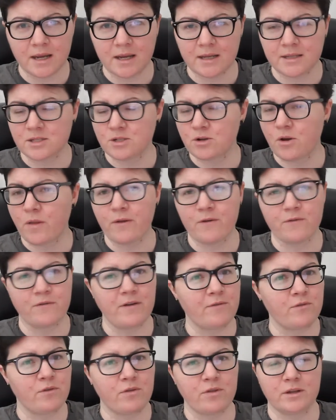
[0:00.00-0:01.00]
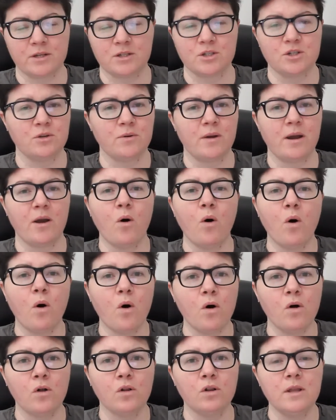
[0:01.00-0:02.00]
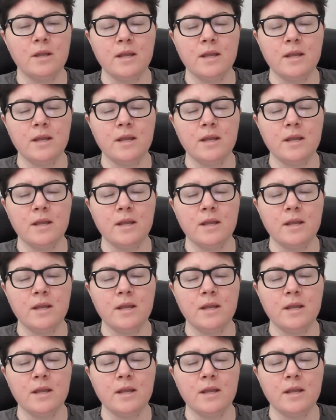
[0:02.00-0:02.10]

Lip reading: It's not their favorite thing to do at all.